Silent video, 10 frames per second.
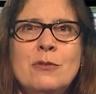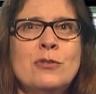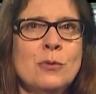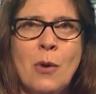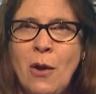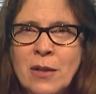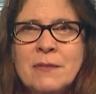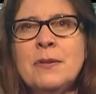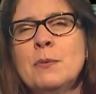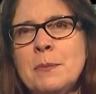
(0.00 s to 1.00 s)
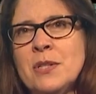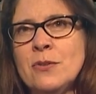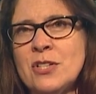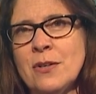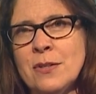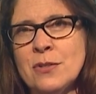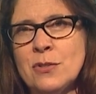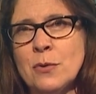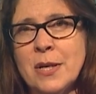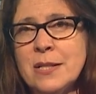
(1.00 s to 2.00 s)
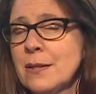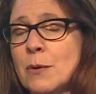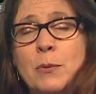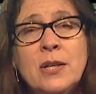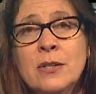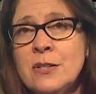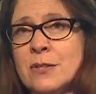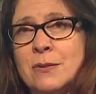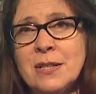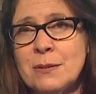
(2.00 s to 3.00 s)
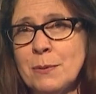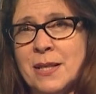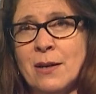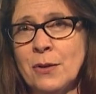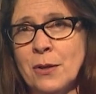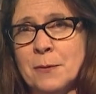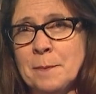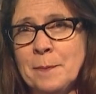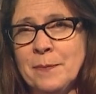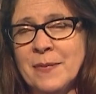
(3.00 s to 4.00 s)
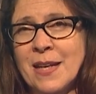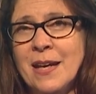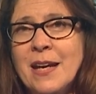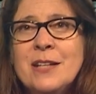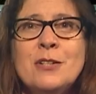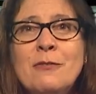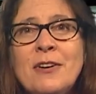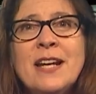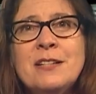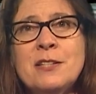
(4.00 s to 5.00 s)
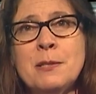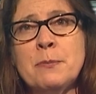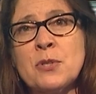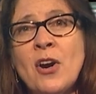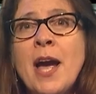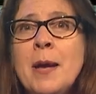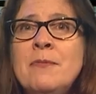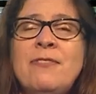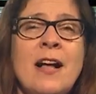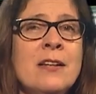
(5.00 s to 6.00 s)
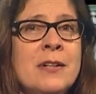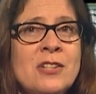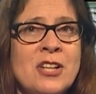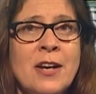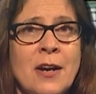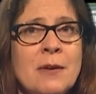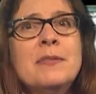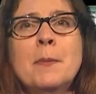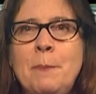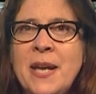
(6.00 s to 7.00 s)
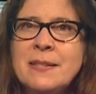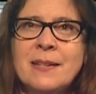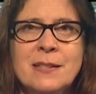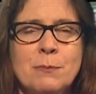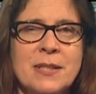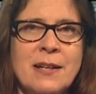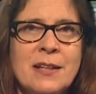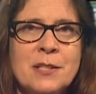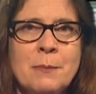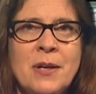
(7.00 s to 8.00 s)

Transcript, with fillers: you to all of the women who share their stories. We couldn't do this without you. Don't forget to subscribe, follow, and share the basics with Dr.